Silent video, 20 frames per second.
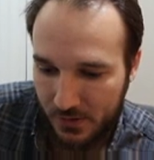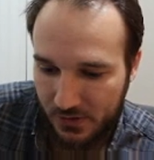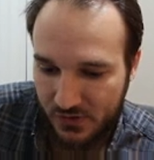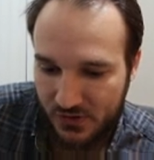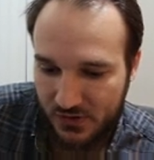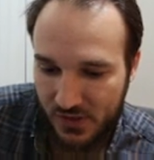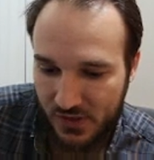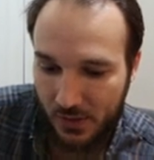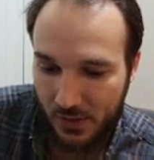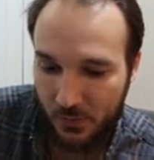can
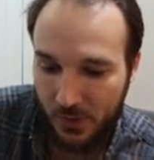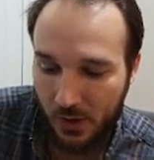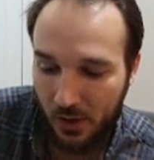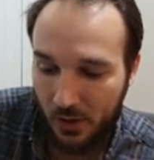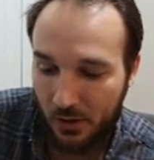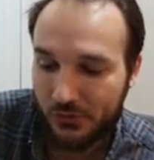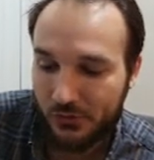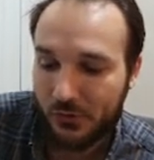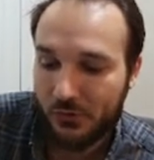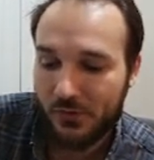see that we
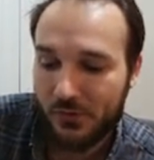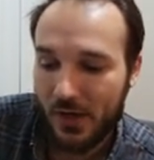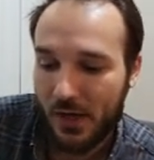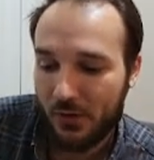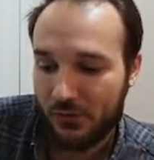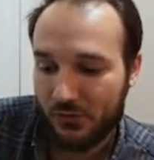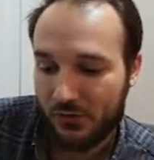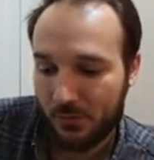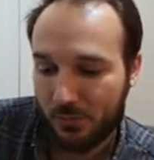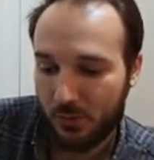also
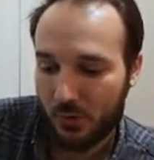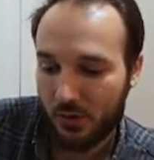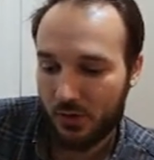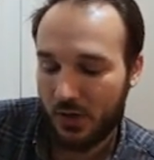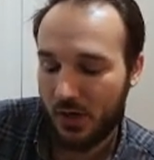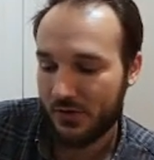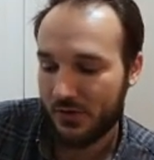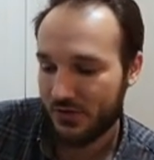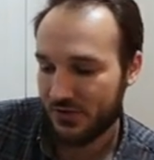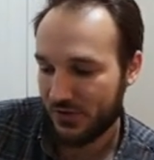found support
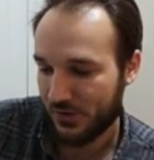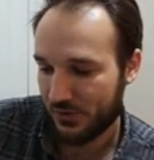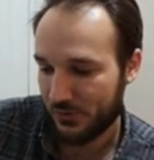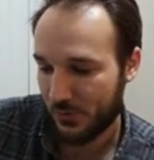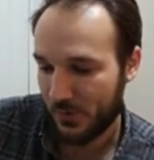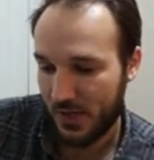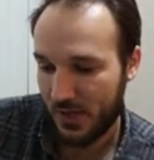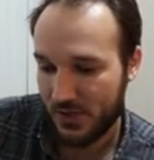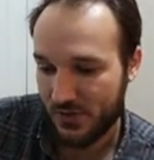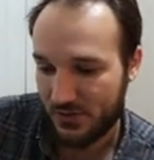on the
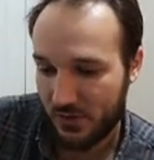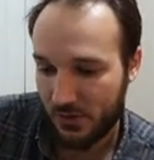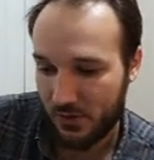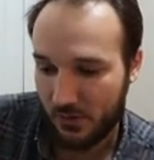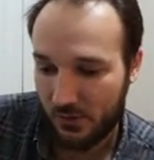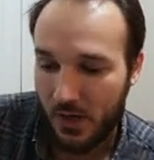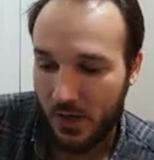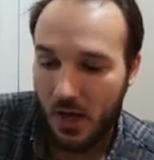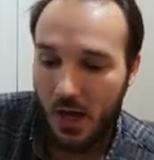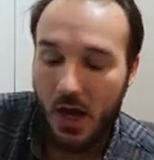618
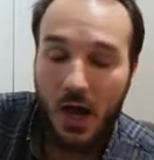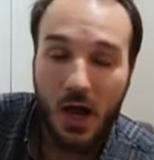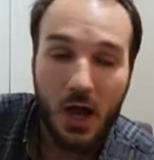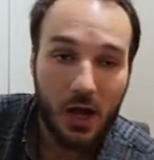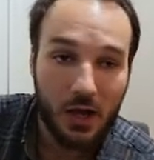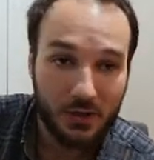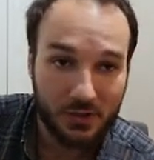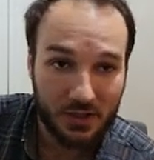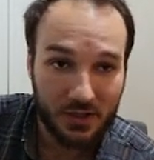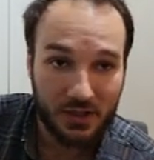zone
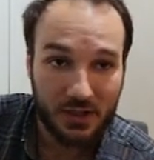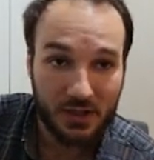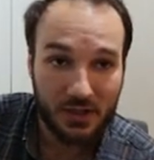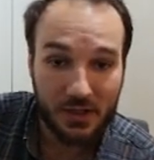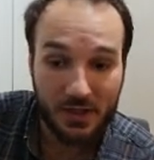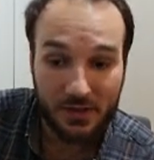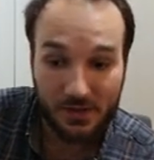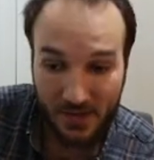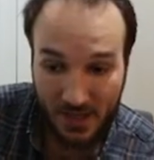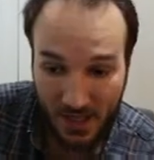hugging
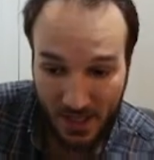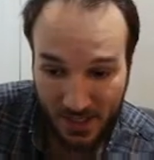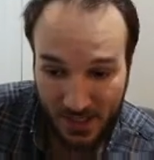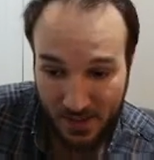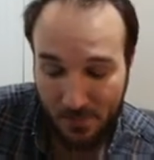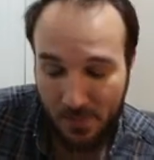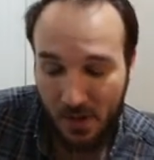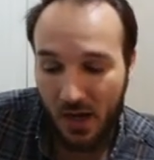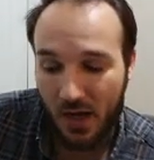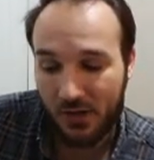it and then had
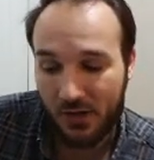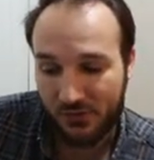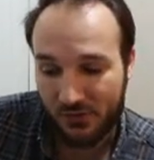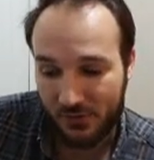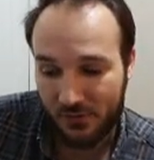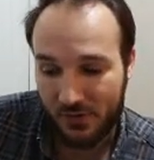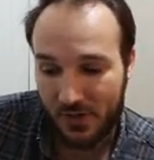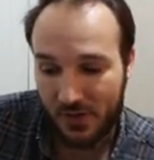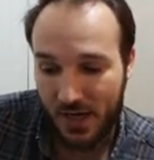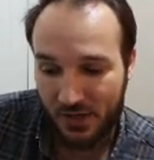a
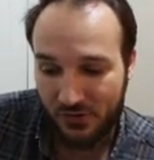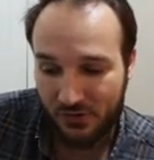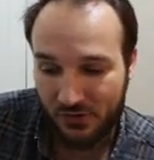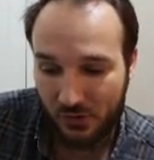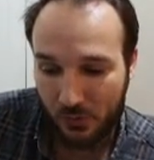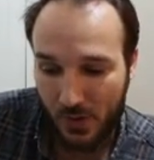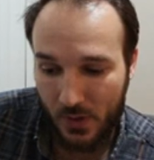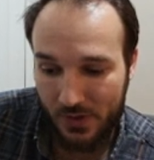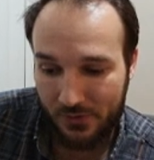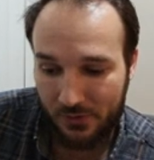positive
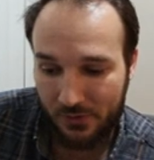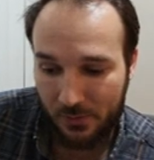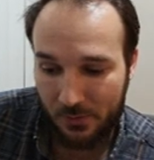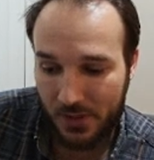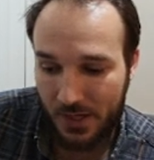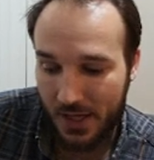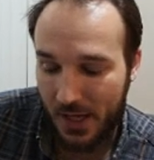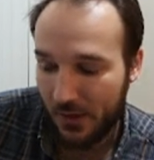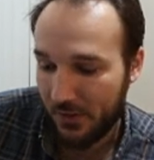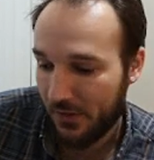reaction away from
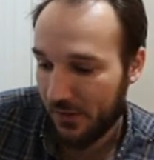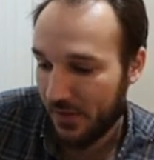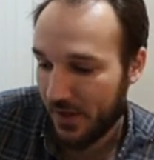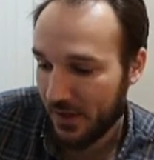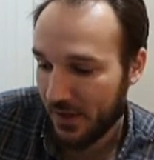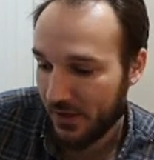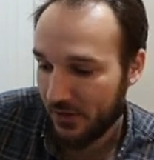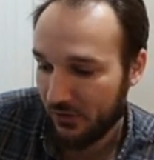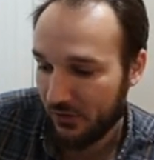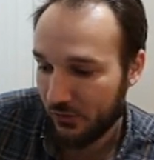it. Now the
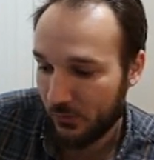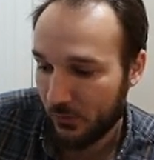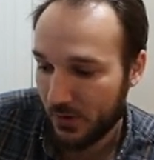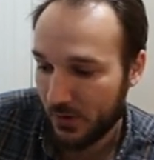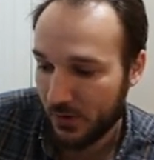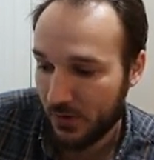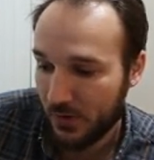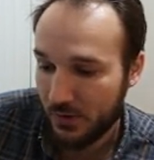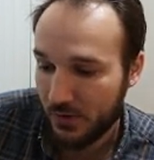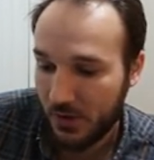thing is is we
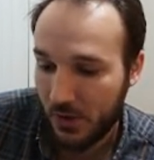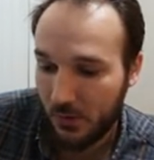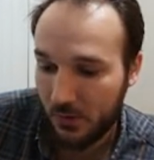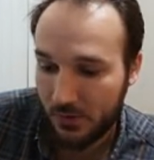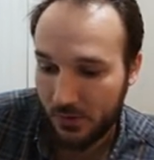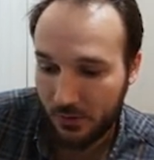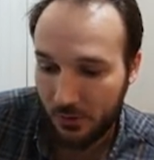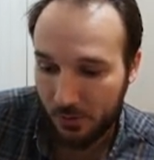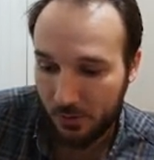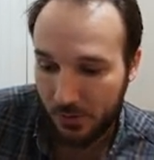could go
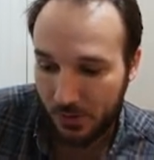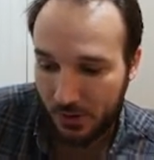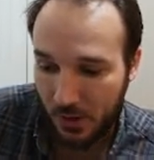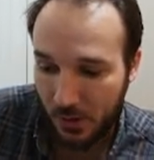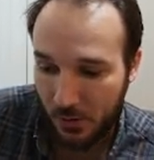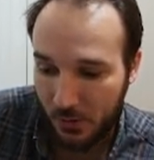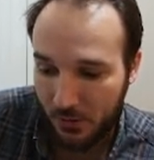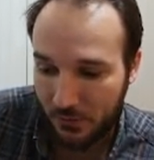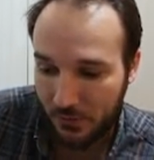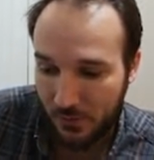a little bit
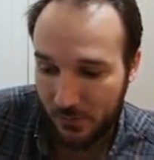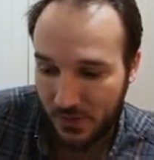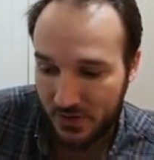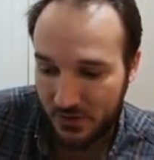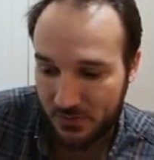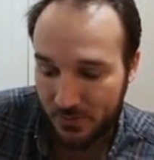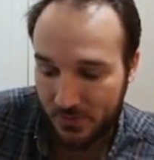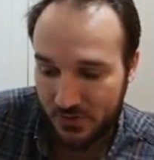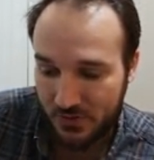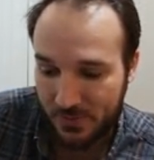lower from
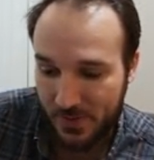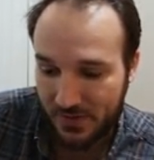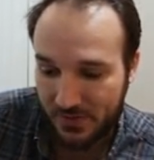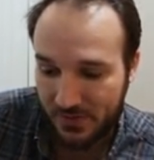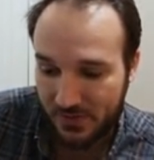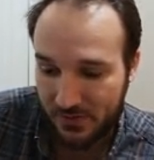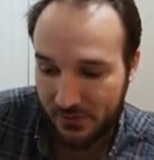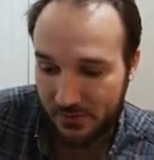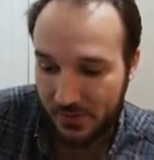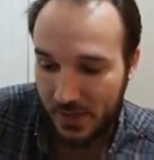this
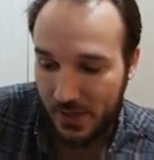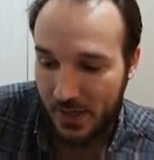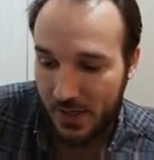perspective